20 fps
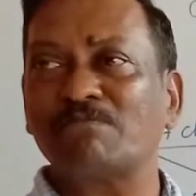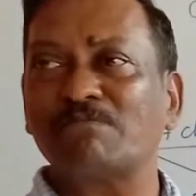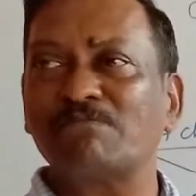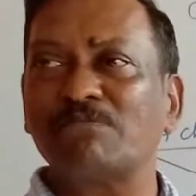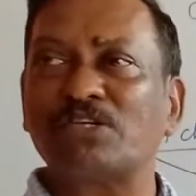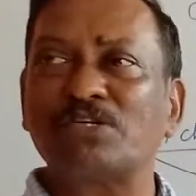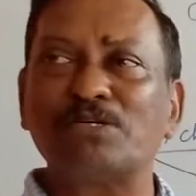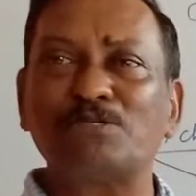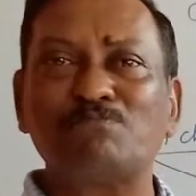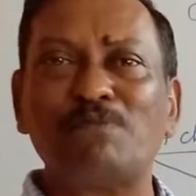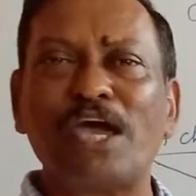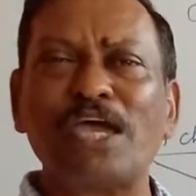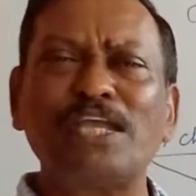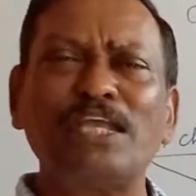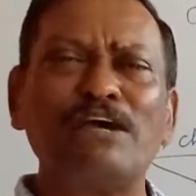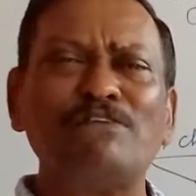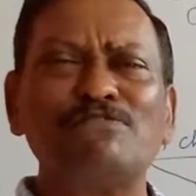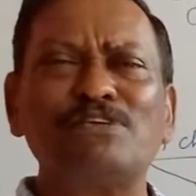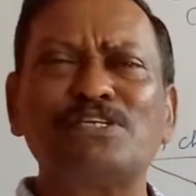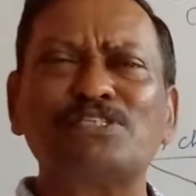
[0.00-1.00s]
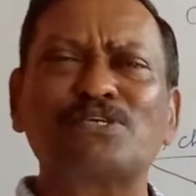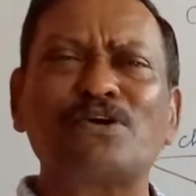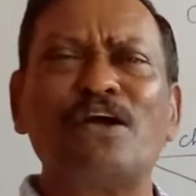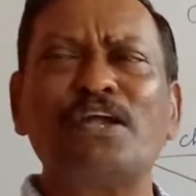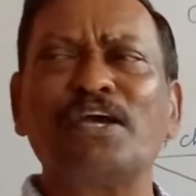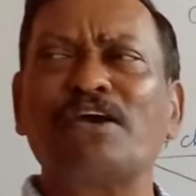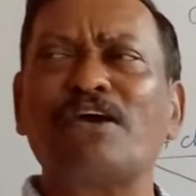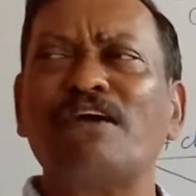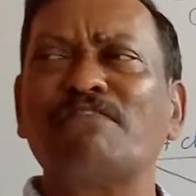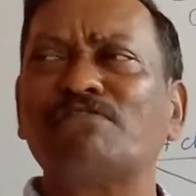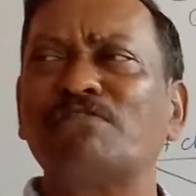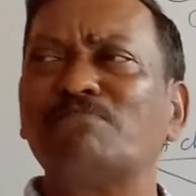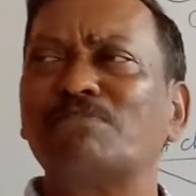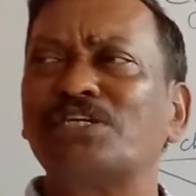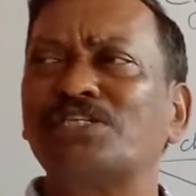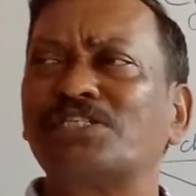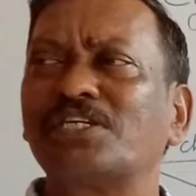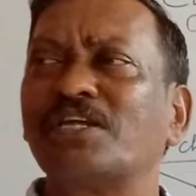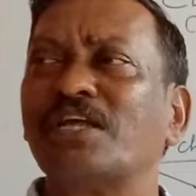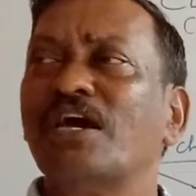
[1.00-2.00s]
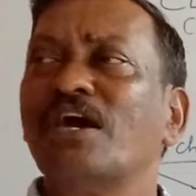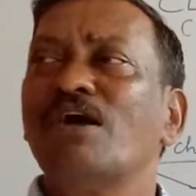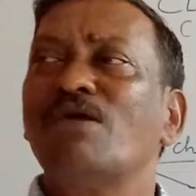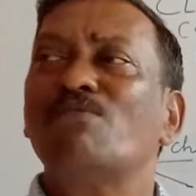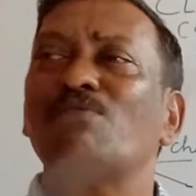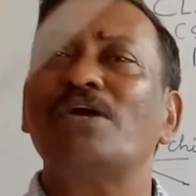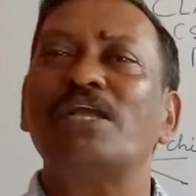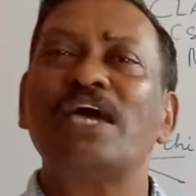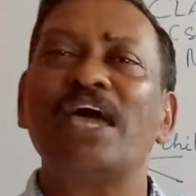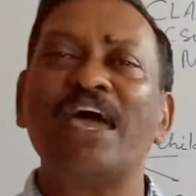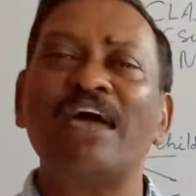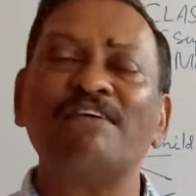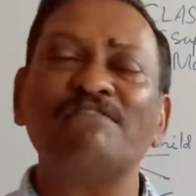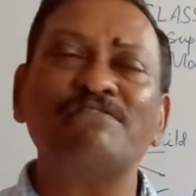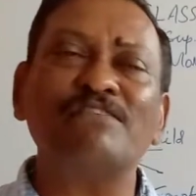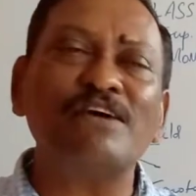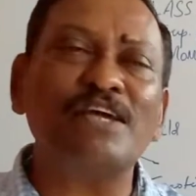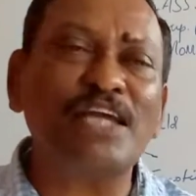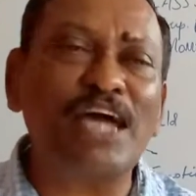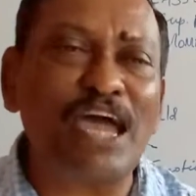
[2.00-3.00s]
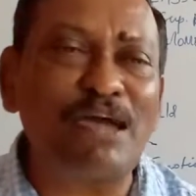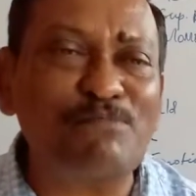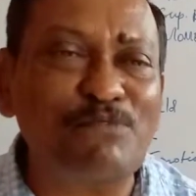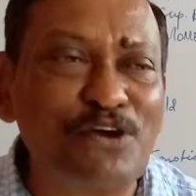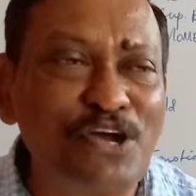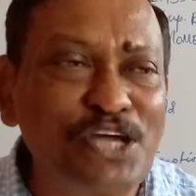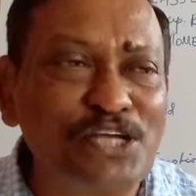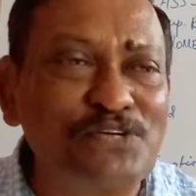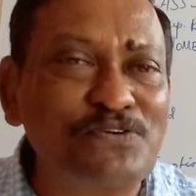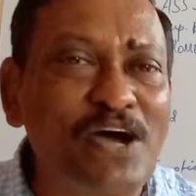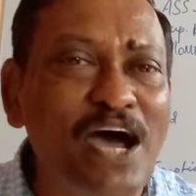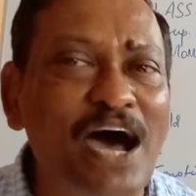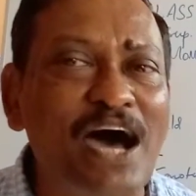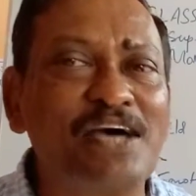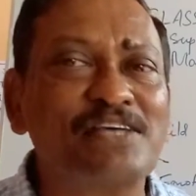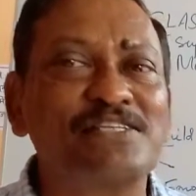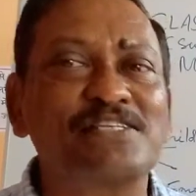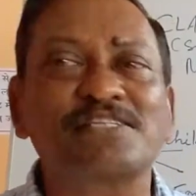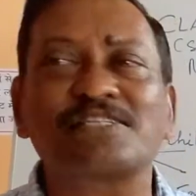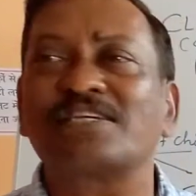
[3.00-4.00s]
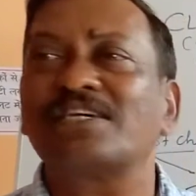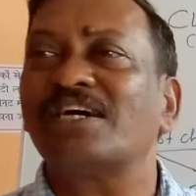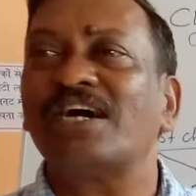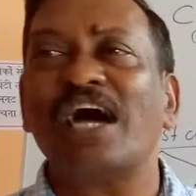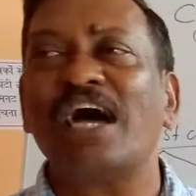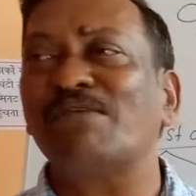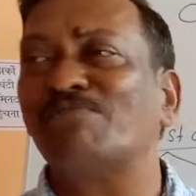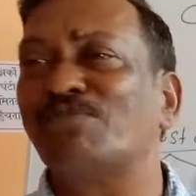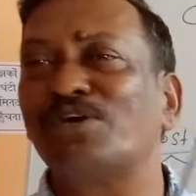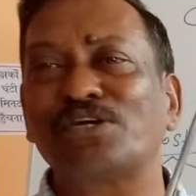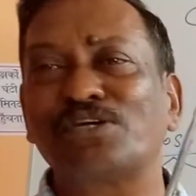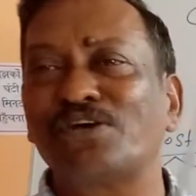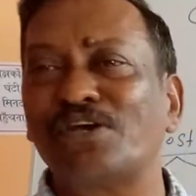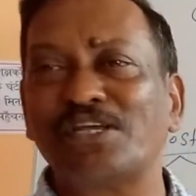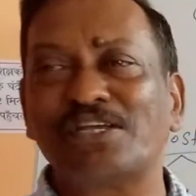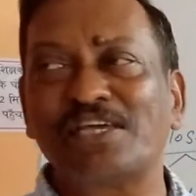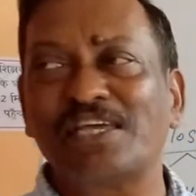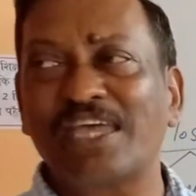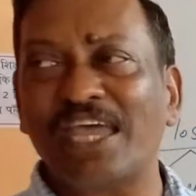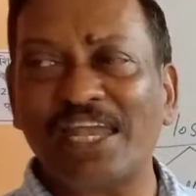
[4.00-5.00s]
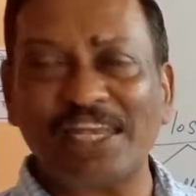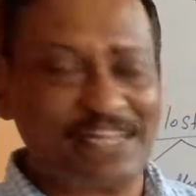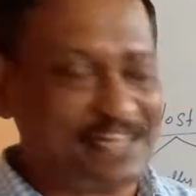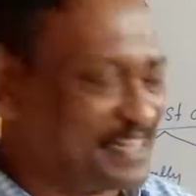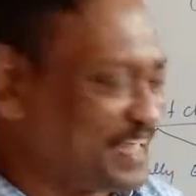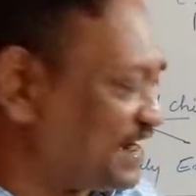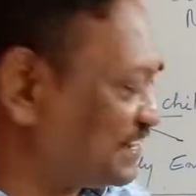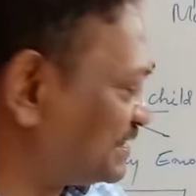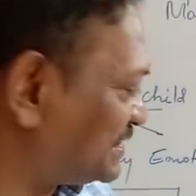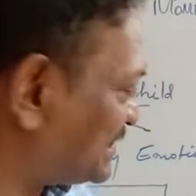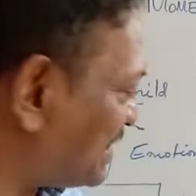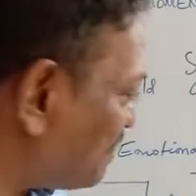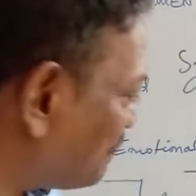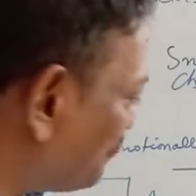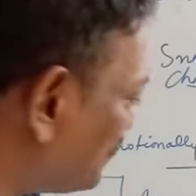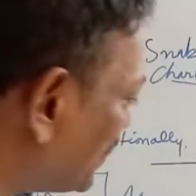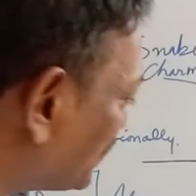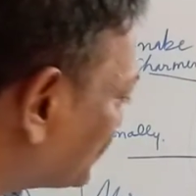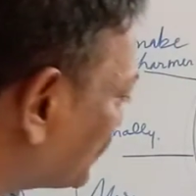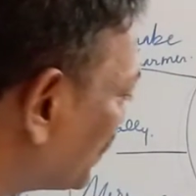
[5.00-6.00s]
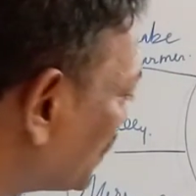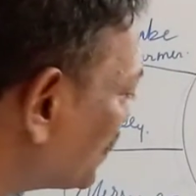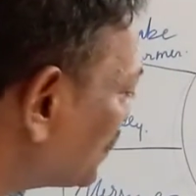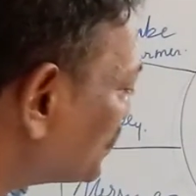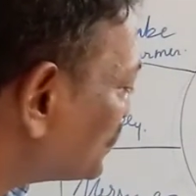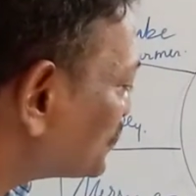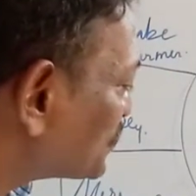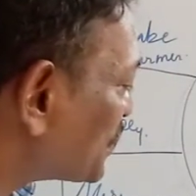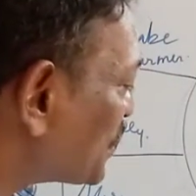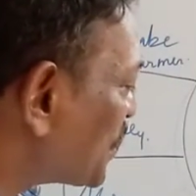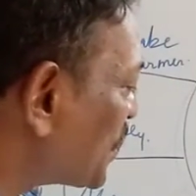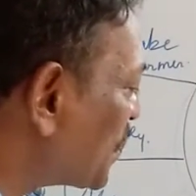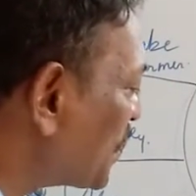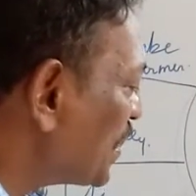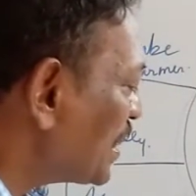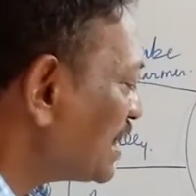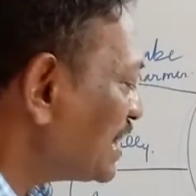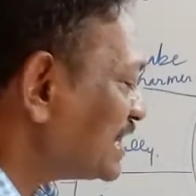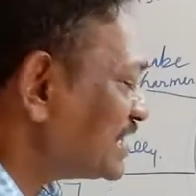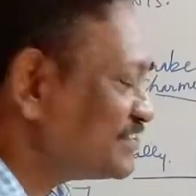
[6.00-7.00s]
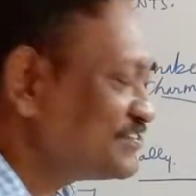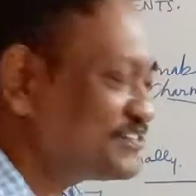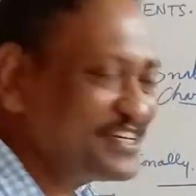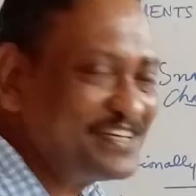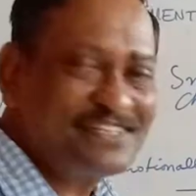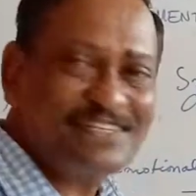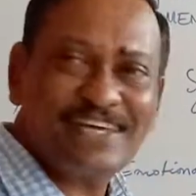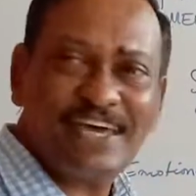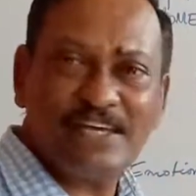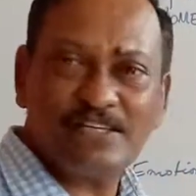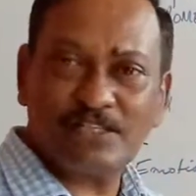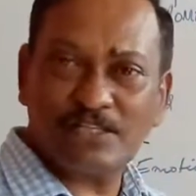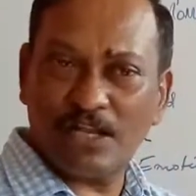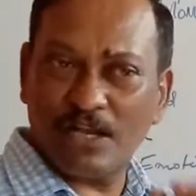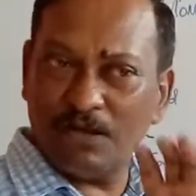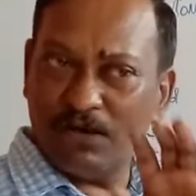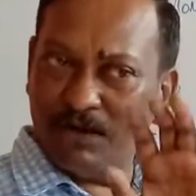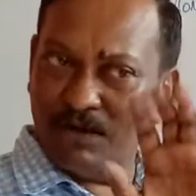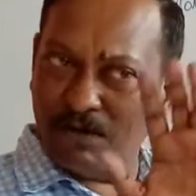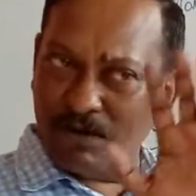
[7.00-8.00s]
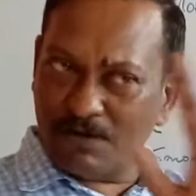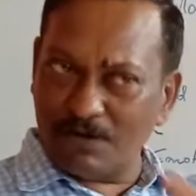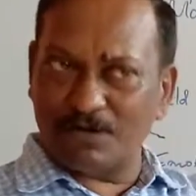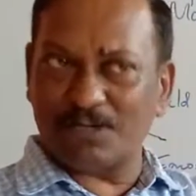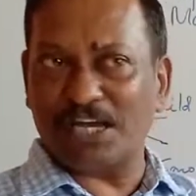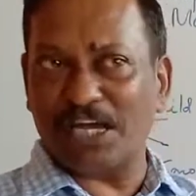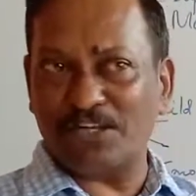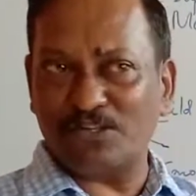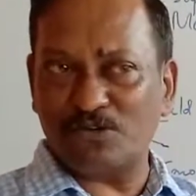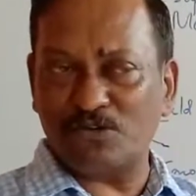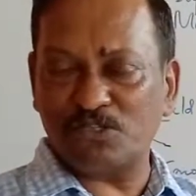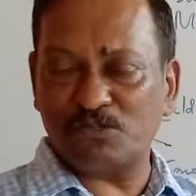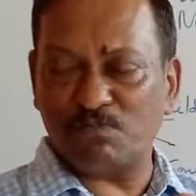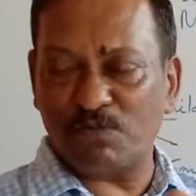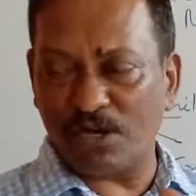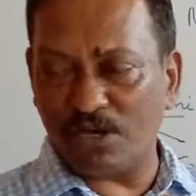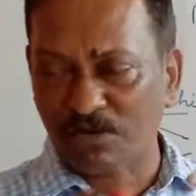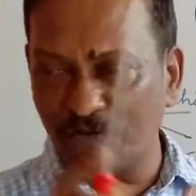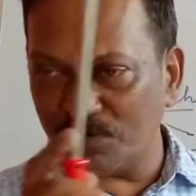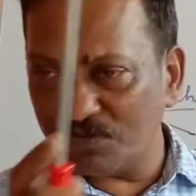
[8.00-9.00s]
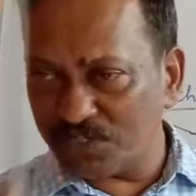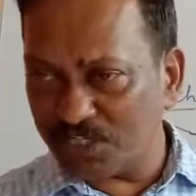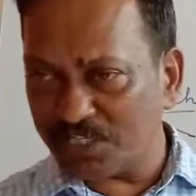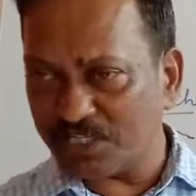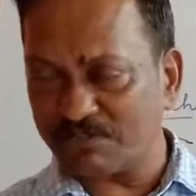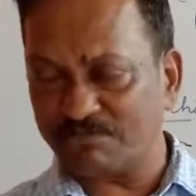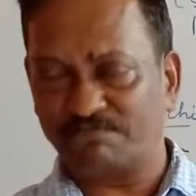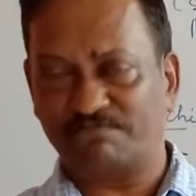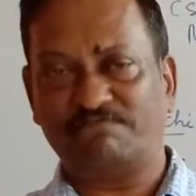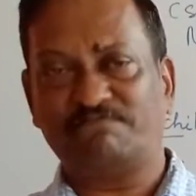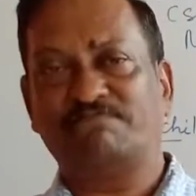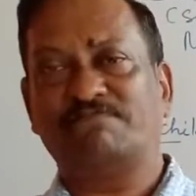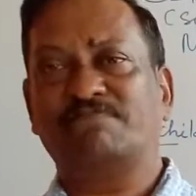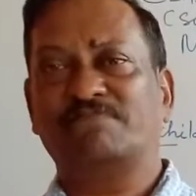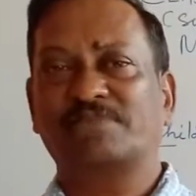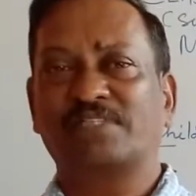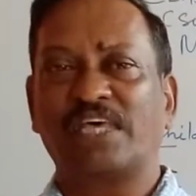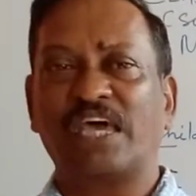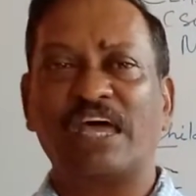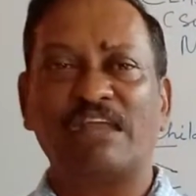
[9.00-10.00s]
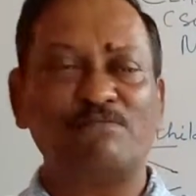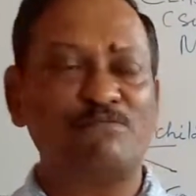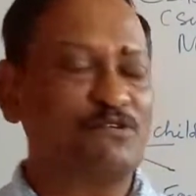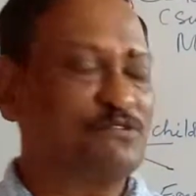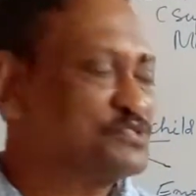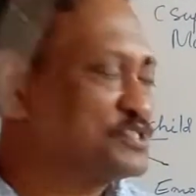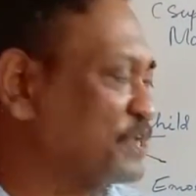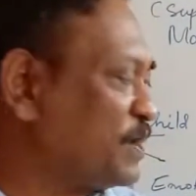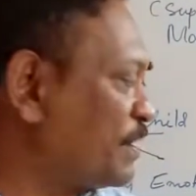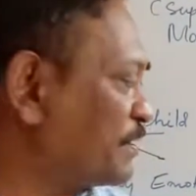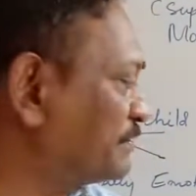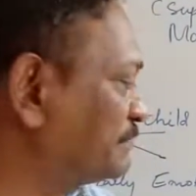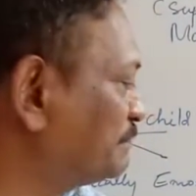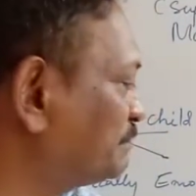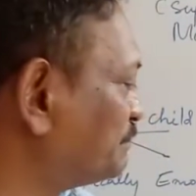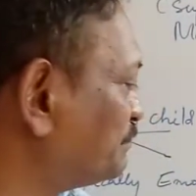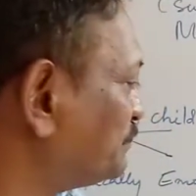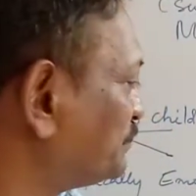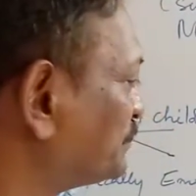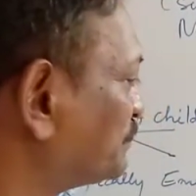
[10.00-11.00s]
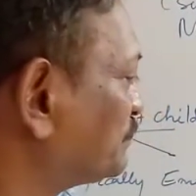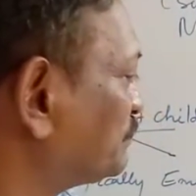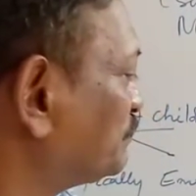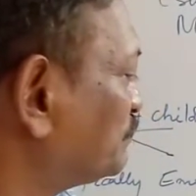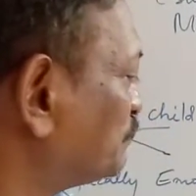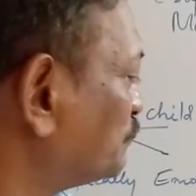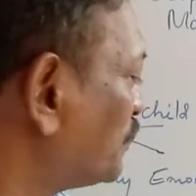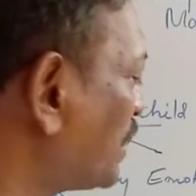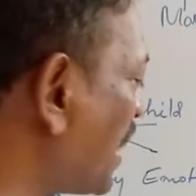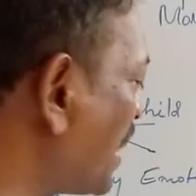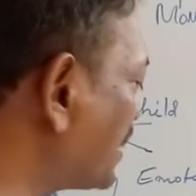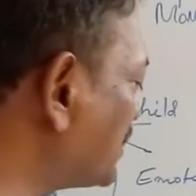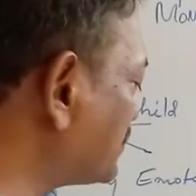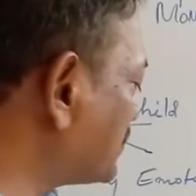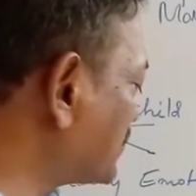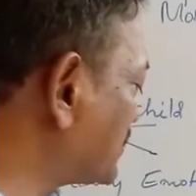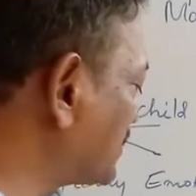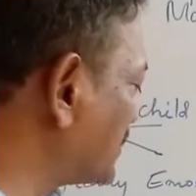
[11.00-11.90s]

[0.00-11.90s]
Because by now he has got a confirmation. Whatever I am going to ask, I am not going to get, and that is definite. So he just has to look at those balloons and moves on. Right?